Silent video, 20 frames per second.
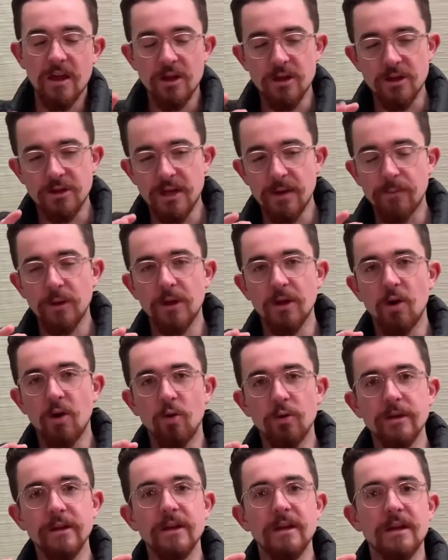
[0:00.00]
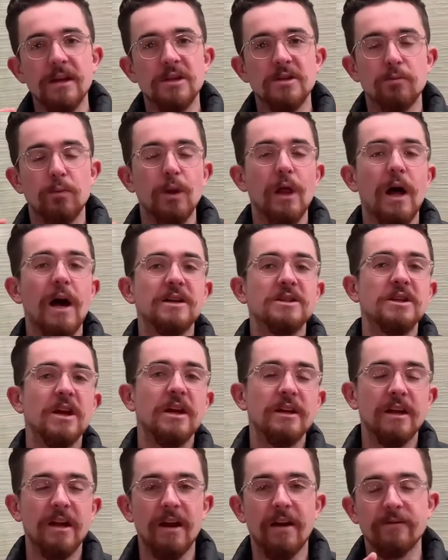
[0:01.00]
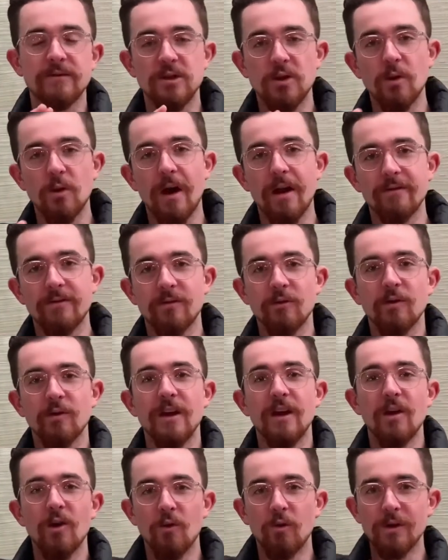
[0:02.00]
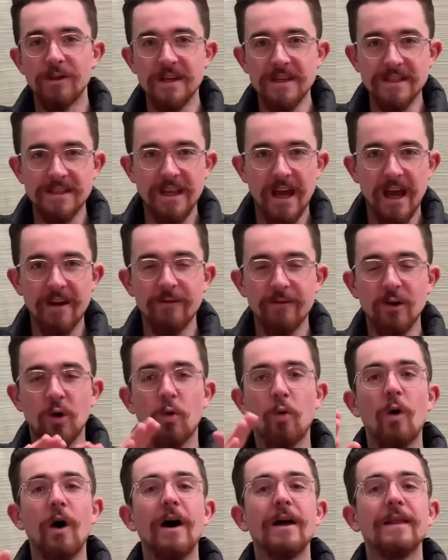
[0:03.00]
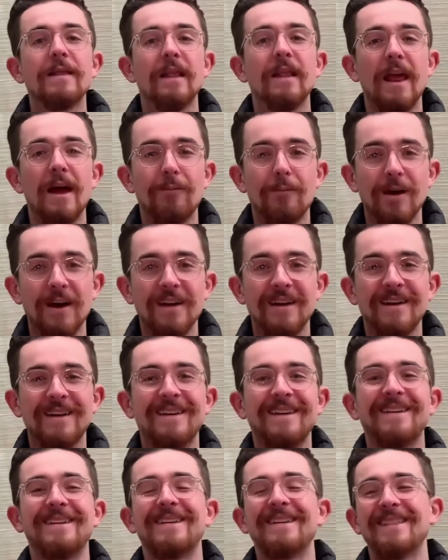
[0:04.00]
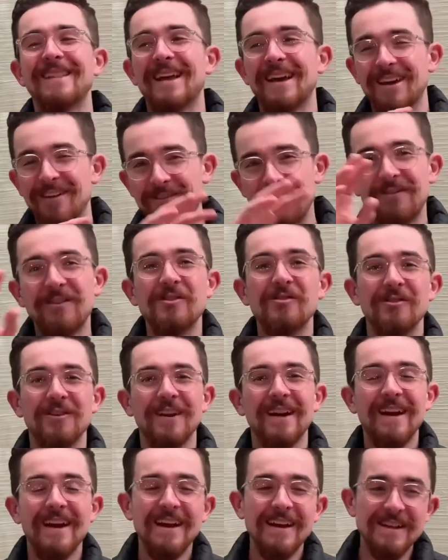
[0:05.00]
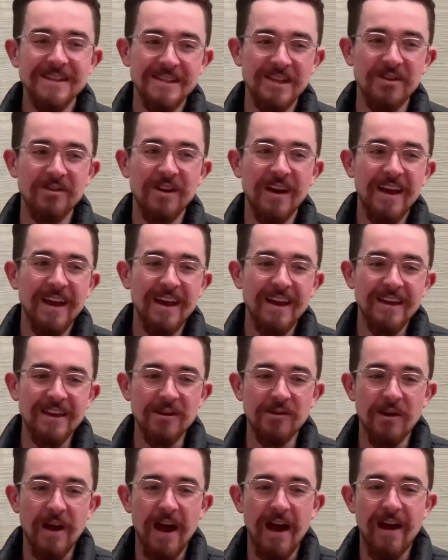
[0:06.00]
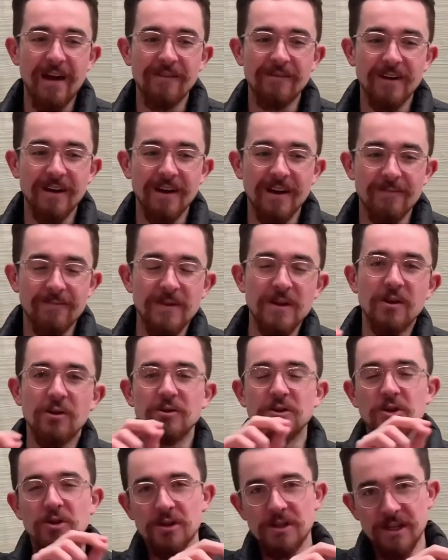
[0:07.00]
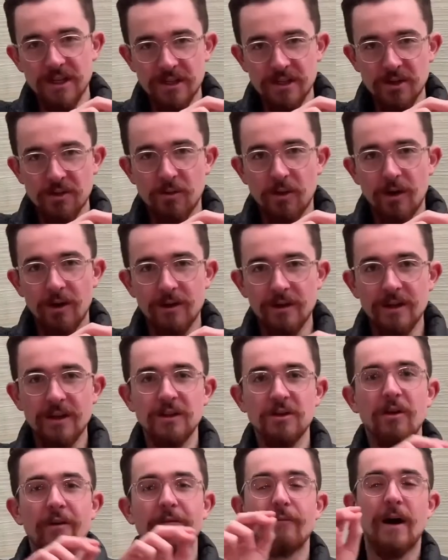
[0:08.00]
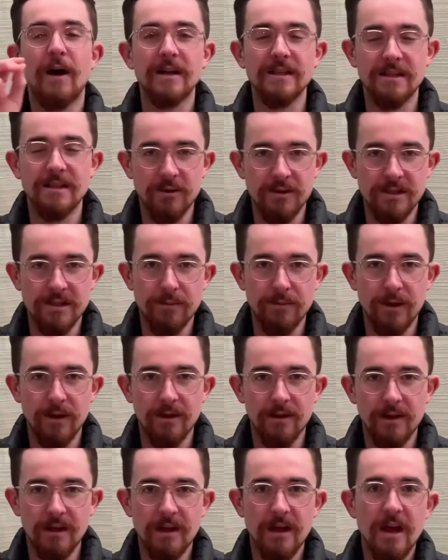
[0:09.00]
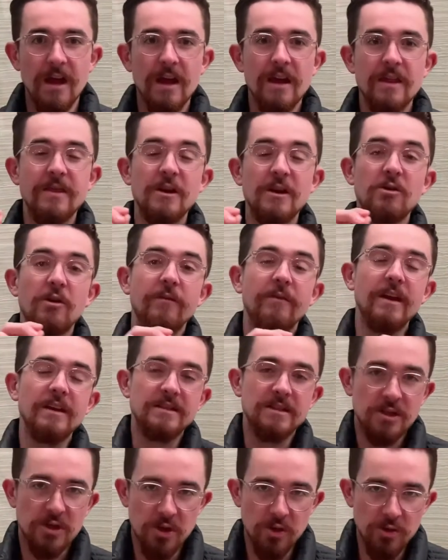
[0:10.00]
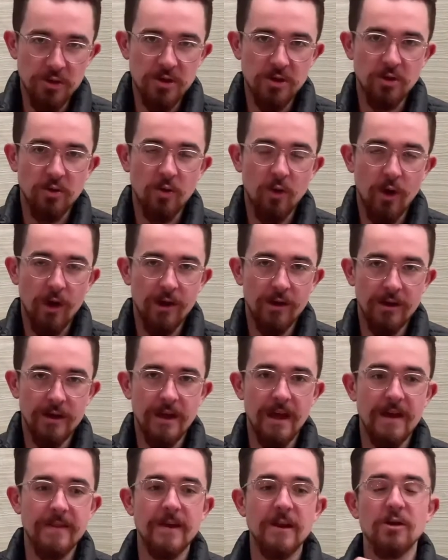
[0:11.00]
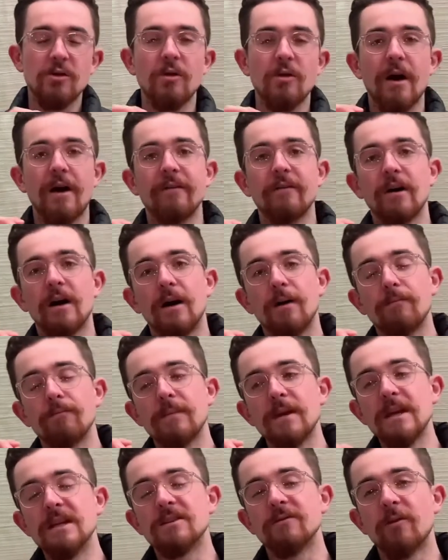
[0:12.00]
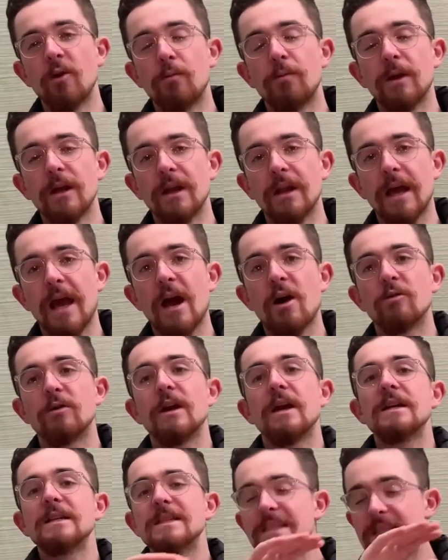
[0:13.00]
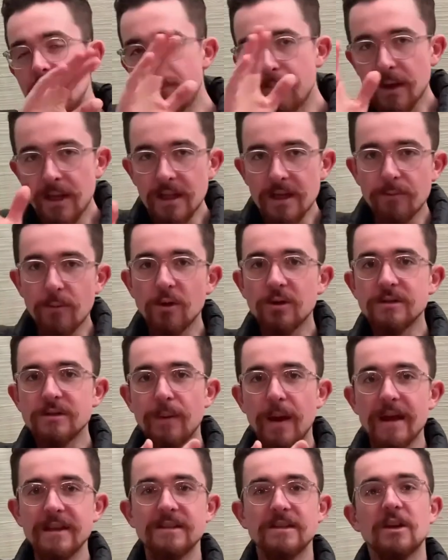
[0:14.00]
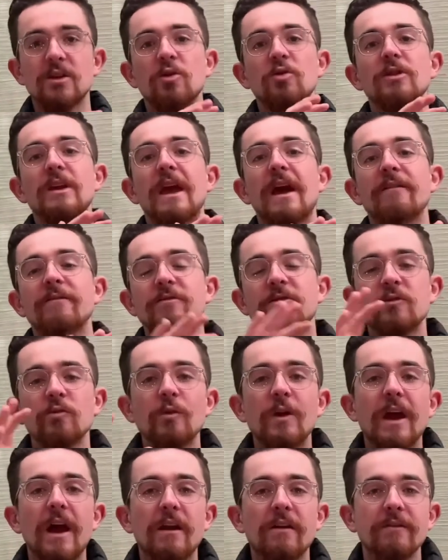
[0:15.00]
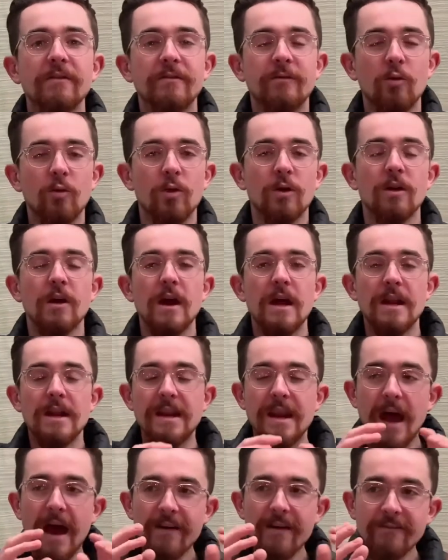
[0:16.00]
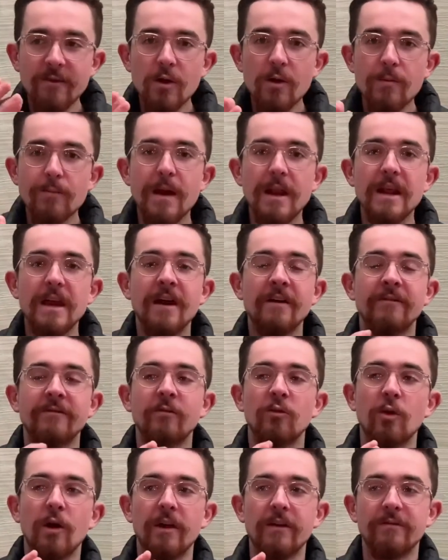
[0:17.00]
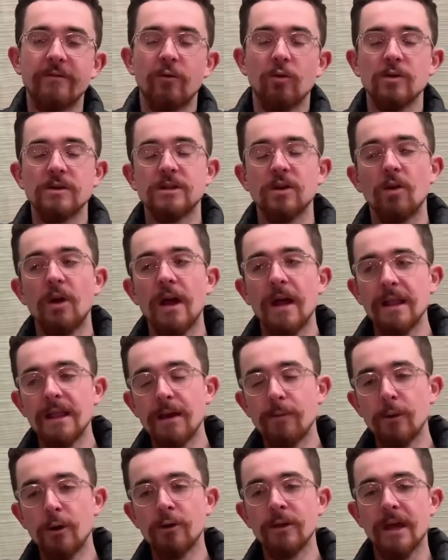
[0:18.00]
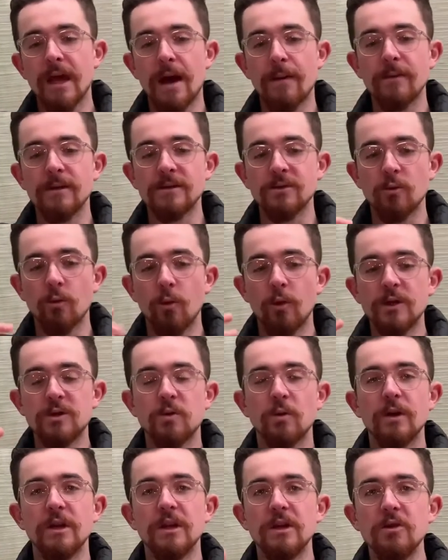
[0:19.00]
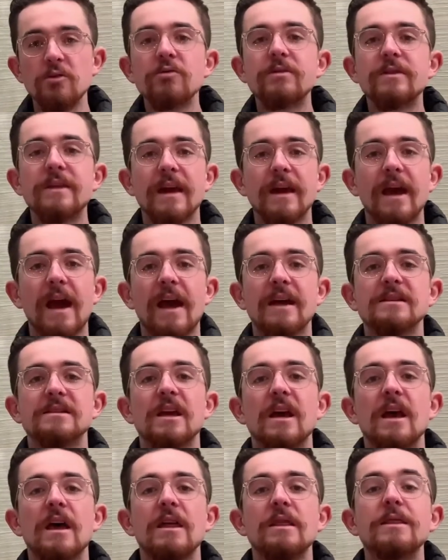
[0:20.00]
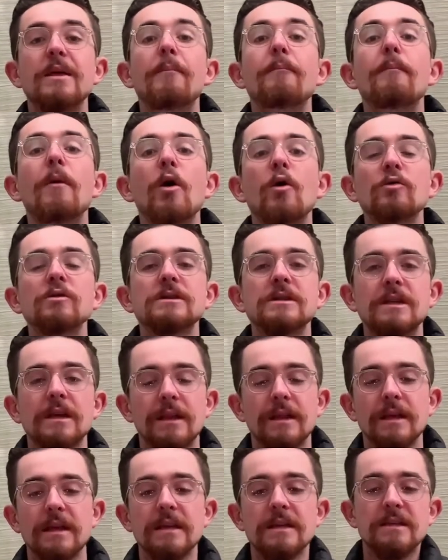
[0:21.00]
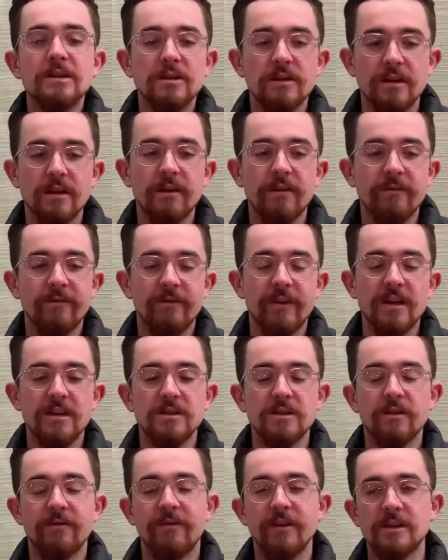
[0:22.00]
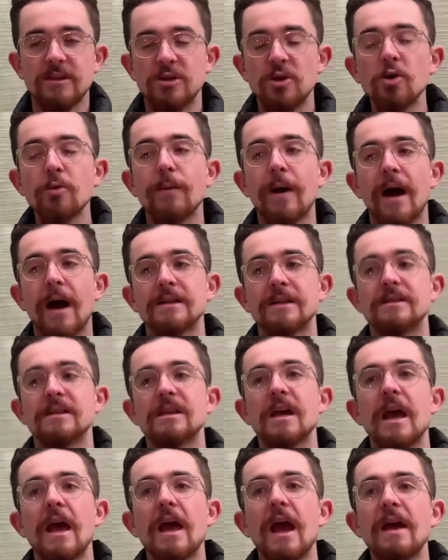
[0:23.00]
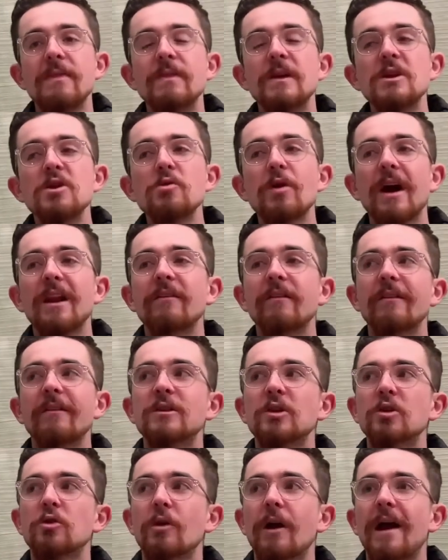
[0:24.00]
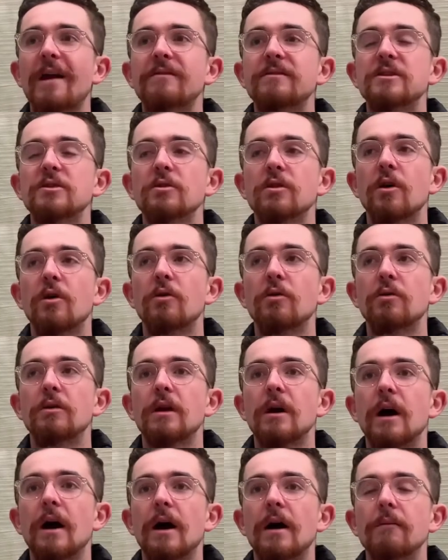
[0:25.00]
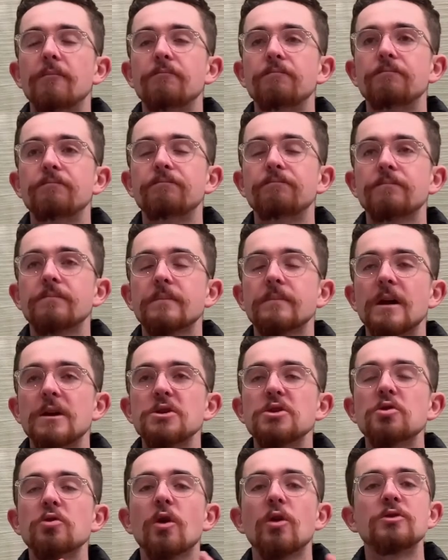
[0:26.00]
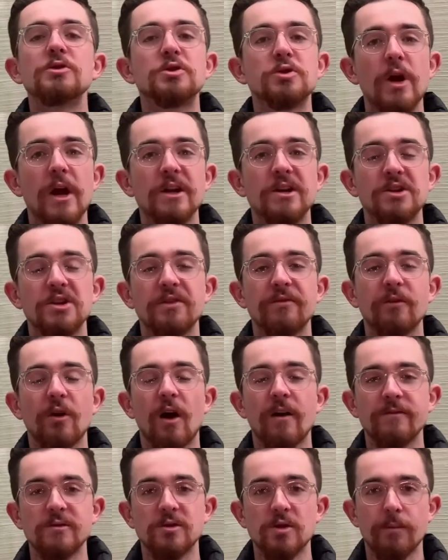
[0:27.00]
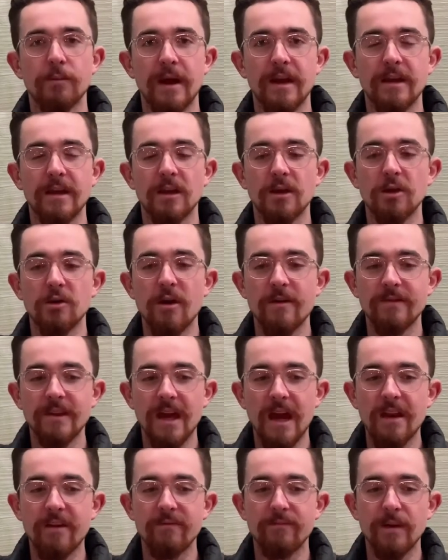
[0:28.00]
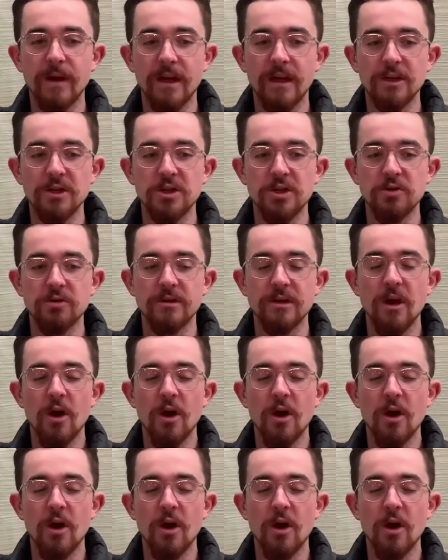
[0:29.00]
typically only each blockchain can have 2 out of 3. With this, it's kind of a quad lemma, like at 4. So you have, jurisdiction quality, you have monetary stability, then you have institutional quality, and then you have ease of opening an account. Typically, most banks can only have 3 out of 4. Not very many have 4 out of 4. So let me know in the comments which one you think has the most, at least, that fits your boxes, and then you kind of have to craft your own strategy for offshore banking. You have to kind of pick and choose